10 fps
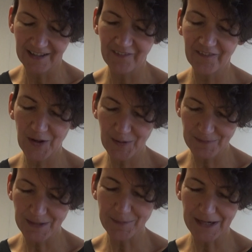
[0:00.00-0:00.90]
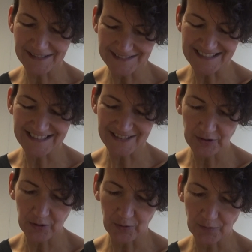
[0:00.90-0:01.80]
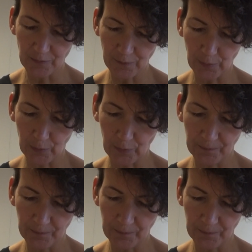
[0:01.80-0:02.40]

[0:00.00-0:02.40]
firmly planted on the floor.